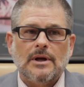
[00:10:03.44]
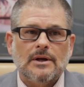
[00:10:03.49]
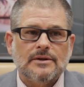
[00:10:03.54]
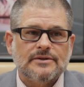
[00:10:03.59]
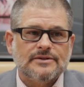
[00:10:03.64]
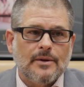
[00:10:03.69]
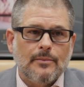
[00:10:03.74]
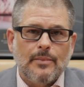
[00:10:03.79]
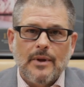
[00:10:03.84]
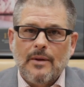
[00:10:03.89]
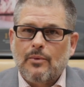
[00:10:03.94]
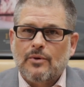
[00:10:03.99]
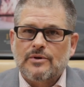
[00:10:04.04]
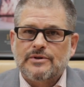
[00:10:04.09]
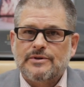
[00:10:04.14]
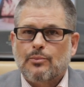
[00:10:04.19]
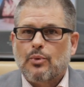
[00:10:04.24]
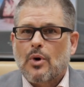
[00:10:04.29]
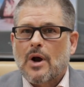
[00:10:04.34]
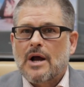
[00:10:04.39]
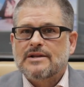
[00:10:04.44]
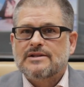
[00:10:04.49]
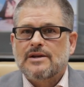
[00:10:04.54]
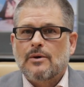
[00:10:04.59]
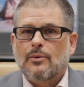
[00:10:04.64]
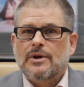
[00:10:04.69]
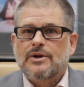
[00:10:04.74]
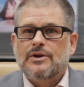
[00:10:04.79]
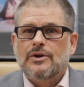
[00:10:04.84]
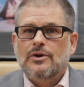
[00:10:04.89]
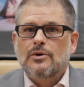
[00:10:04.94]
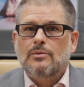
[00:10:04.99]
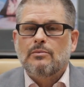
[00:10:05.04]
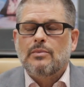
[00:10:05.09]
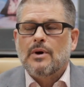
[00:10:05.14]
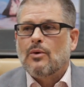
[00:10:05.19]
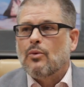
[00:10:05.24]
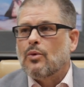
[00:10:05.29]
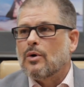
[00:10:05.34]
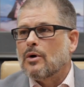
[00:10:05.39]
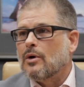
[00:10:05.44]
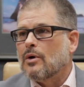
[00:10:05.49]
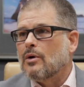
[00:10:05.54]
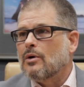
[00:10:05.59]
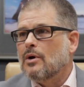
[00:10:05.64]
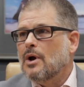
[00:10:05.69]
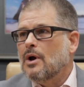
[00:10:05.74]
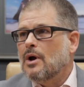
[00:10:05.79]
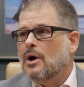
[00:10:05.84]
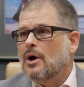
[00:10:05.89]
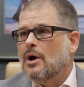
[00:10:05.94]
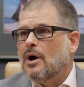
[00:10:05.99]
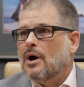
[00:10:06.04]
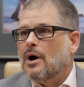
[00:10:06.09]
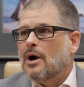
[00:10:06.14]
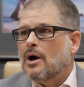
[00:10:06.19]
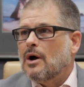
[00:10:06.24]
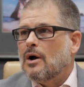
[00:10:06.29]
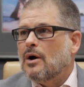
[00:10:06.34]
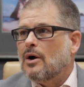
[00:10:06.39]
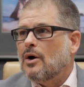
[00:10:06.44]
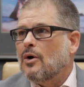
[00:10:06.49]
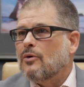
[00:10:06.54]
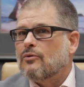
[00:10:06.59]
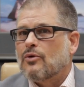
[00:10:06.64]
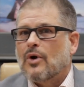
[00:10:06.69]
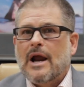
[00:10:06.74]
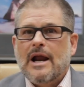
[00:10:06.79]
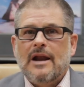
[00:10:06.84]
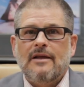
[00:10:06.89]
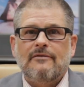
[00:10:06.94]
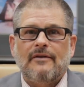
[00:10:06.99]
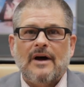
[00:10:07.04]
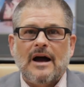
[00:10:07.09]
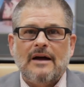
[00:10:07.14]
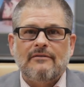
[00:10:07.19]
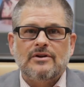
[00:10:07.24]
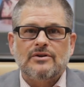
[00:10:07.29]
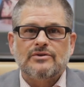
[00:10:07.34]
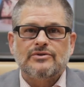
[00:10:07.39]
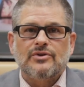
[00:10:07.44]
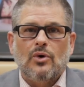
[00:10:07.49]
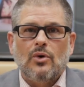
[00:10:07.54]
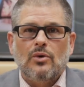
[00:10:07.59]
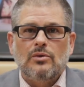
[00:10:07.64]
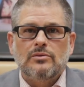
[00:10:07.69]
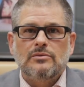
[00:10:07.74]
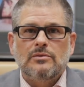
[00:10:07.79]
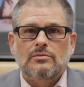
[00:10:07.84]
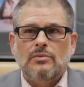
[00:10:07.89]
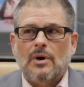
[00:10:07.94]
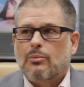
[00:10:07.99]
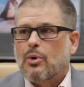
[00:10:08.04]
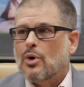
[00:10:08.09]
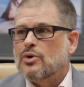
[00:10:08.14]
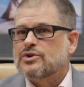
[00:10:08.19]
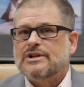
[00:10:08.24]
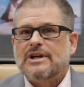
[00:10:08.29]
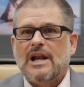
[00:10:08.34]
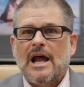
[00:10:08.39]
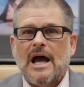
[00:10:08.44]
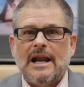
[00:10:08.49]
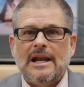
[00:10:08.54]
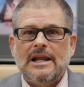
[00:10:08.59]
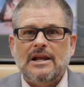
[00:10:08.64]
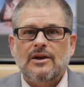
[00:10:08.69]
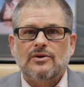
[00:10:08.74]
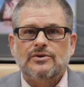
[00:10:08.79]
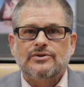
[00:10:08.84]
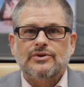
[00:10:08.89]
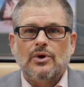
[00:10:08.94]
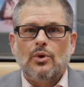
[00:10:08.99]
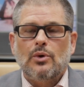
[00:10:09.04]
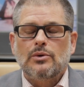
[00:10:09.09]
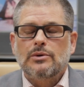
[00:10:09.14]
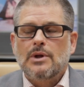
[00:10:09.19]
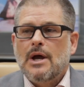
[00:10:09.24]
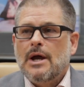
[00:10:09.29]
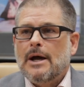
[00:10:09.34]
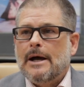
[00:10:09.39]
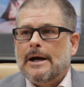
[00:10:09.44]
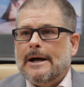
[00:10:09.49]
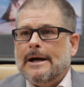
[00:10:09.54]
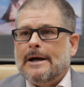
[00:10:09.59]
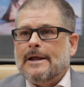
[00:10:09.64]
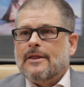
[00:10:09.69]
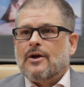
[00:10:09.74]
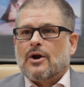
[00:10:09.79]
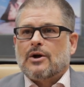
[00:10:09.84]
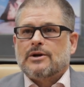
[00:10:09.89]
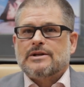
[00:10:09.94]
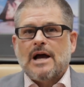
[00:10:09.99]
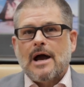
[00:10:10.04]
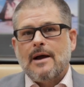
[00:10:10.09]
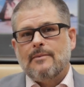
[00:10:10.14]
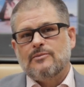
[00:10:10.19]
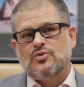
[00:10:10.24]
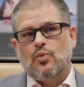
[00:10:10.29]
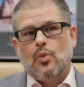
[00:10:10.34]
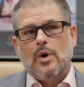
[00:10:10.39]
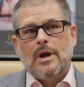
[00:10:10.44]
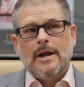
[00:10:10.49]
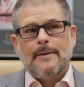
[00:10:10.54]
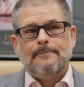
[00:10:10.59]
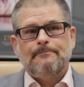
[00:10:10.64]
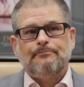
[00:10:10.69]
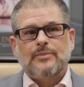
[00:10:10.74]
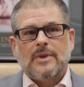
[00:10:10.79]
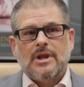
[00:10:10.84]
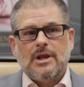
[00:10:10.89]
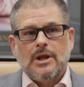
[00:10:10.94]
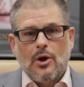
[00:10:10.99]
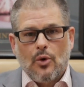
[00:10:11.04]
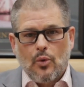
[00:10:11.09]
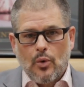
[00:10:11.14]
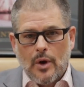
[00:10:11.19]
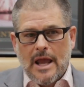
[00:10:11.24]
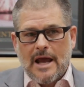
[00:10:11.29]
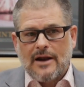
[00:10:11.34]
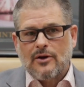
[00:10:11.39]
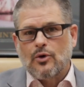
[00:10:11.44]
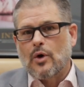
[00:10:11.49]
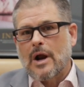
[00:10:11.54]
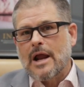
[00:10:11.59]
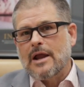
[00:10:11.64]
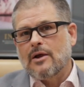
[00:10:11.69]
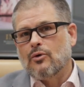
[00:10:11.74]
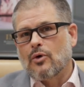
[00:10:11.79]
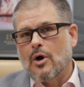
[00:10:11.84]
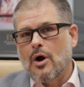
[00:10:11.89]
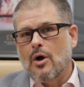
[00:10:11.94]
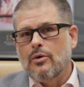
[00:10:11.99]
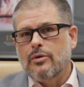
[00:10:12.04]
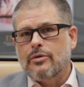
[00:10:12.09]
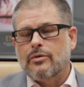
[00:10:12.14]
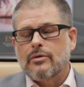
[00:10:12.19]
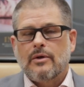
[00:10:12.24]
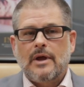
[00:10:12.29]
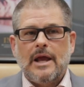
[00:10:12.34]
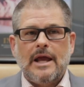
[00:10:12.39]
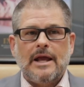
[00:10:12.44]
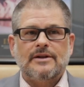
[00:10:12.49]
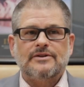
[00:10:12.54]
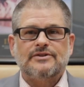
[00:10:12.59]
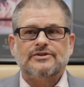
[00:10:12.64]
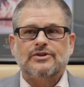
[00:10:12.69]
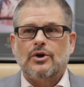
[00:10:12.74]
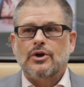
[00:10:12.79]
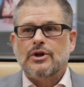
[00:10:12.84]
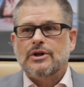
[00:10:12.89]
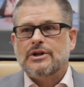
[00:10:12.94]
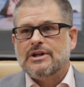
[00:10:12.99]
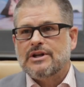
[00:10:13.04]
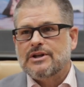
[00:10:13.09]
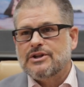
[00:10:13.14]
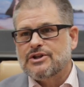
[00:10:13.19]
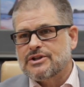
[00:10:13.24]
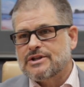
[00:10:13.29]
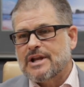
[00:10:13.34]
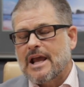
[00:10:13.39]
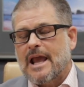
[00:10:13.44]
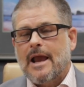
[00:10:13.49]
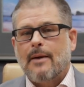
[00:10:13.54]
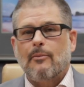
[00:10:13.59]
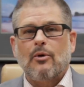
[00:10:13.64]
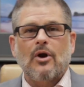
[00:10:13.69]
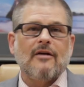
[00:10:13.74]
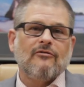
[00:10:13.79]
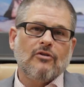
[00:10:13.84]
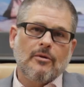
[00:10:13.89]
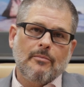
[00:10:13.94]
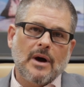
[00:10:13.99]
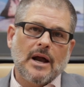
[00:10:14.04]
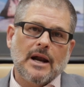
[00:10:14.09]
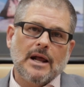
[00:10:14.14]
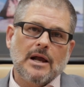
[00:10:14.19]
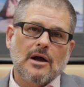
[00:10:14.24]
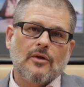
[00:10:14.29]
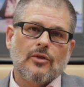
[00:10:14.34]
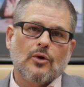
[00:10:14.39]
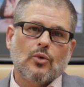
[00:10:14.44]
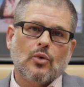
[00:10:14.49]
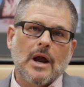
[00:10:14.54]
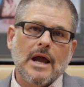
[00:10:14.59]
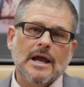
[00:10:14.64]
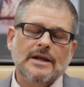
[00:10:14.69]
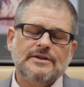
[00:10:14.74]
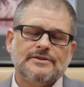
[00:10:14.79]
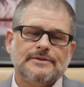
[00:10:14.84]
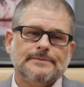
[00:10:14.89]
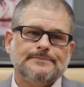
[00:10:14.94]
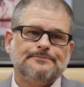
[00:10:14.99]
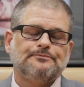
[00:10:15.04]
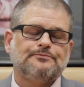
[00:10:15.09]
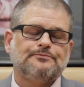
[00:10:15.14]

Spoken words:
Some people are surprised that we do, but we're over 85 years old, approaching 90 years old. There are times when, we had great growth, and so you didn't just hammer everybody on the rates.